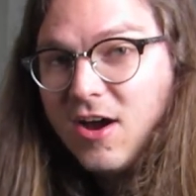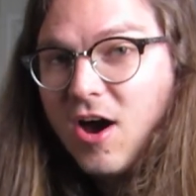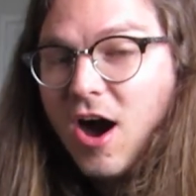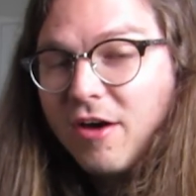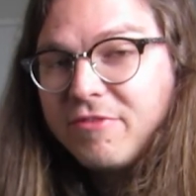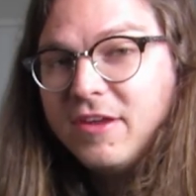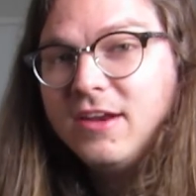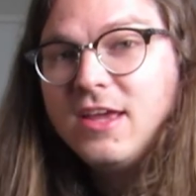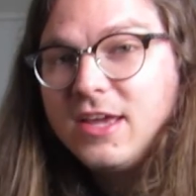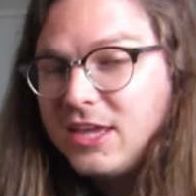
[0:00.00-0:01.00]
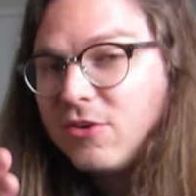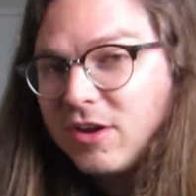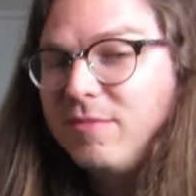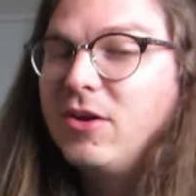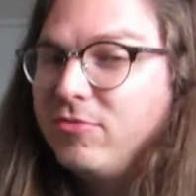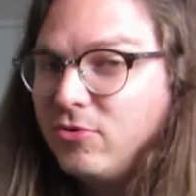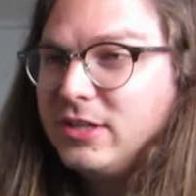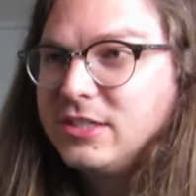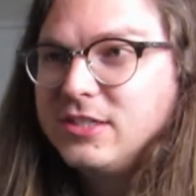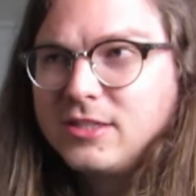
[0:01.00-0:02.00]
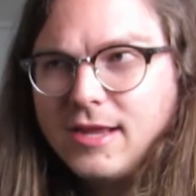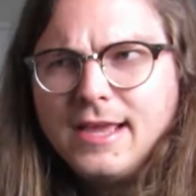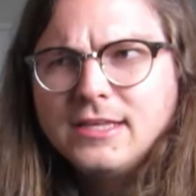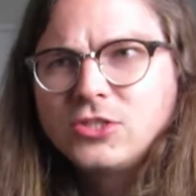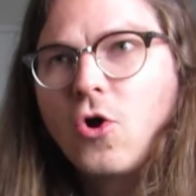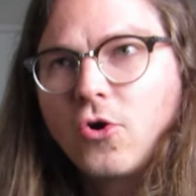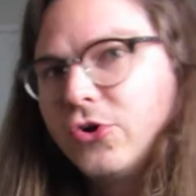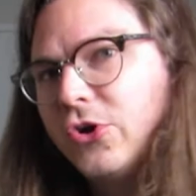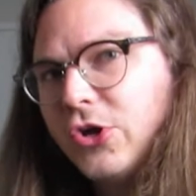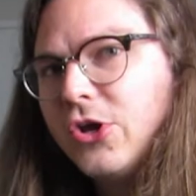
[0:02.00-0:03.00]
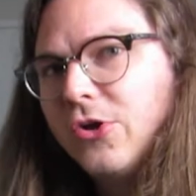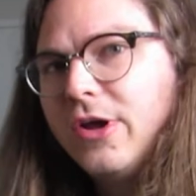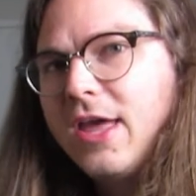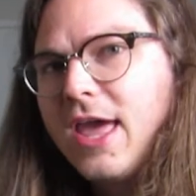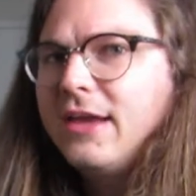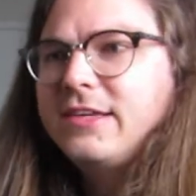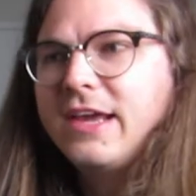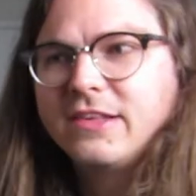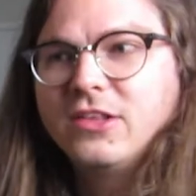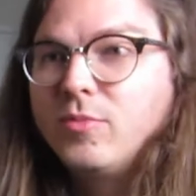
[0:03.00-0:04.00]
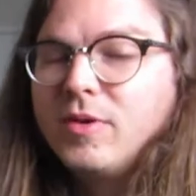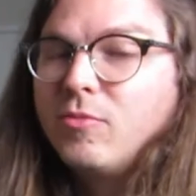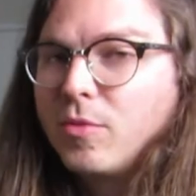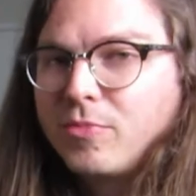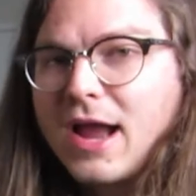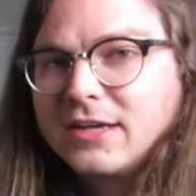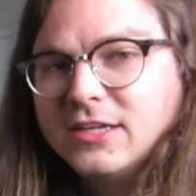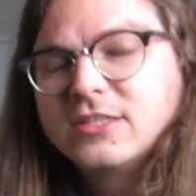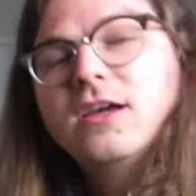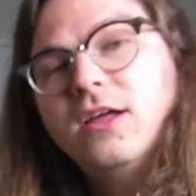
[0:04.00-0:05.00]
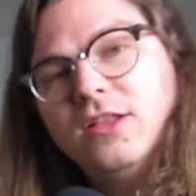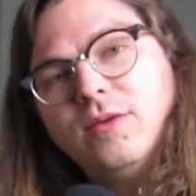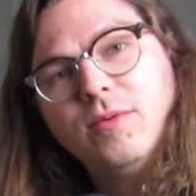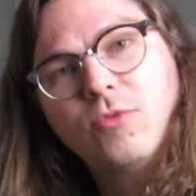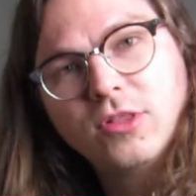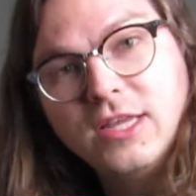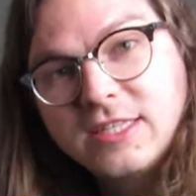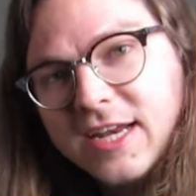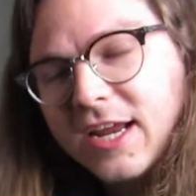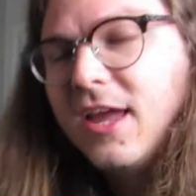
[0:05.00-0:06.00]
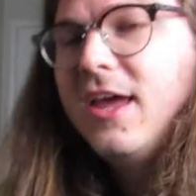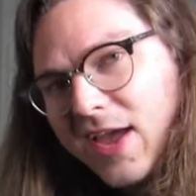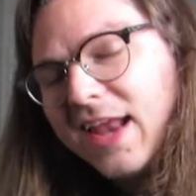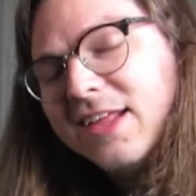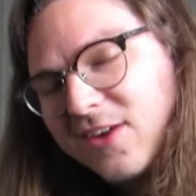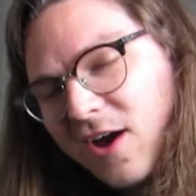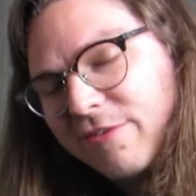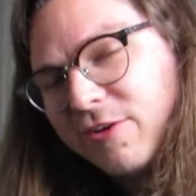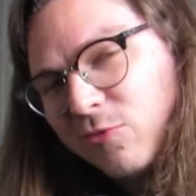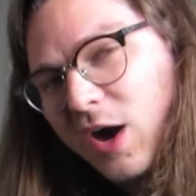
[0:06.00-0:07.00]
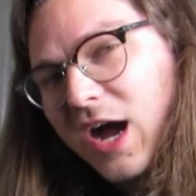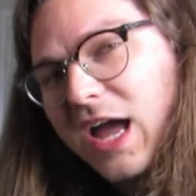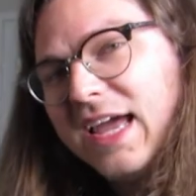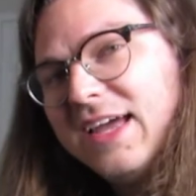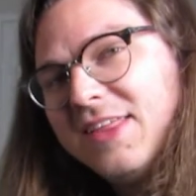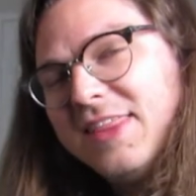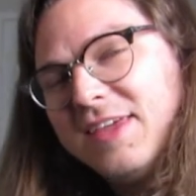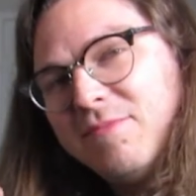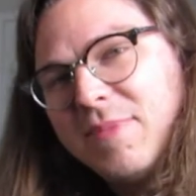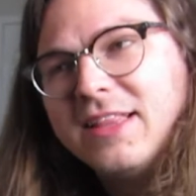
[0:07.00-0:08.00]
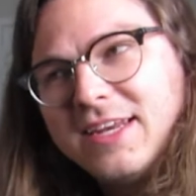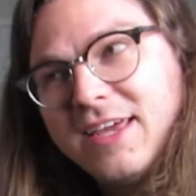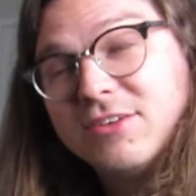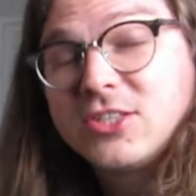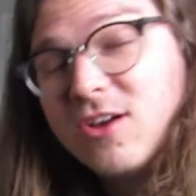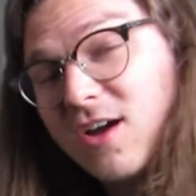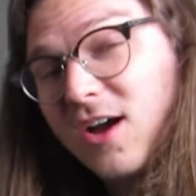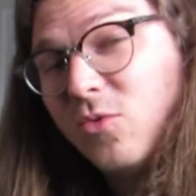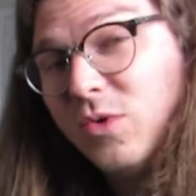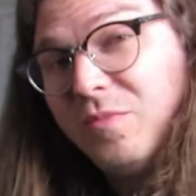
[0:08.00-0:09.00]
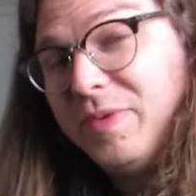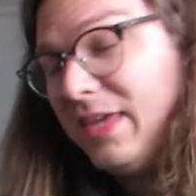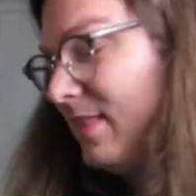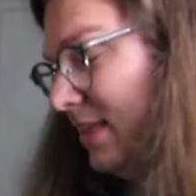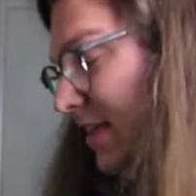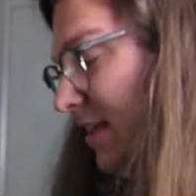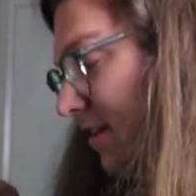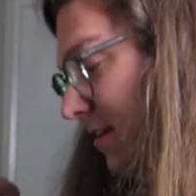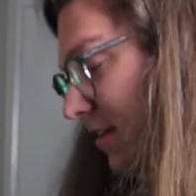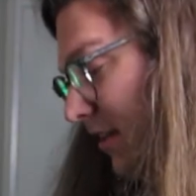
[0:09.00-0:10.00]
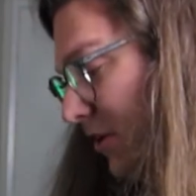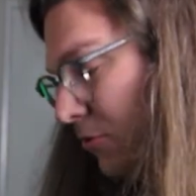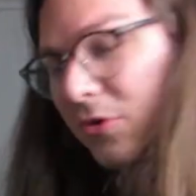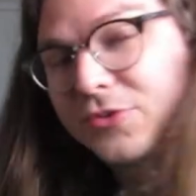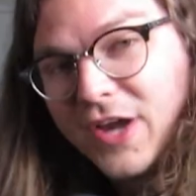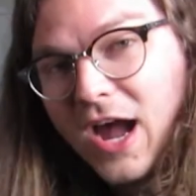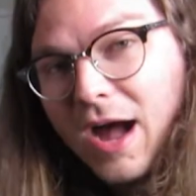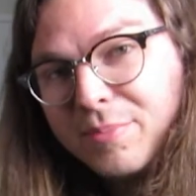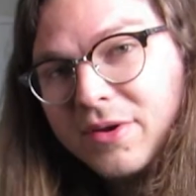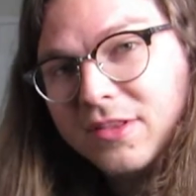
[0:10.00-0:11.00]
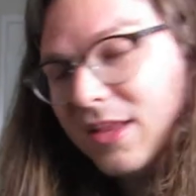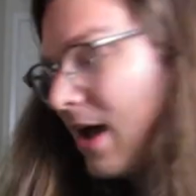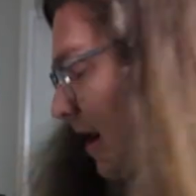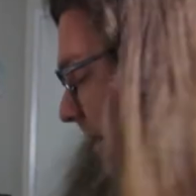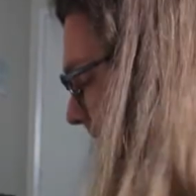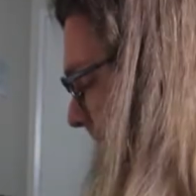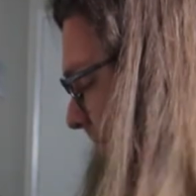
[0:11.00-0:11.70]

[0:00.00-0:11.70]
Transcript: Often hearing middle voices is harder to do and takes a little bit more practice, a little bit more listening. And it's often why the melody of a song will be the literal top line.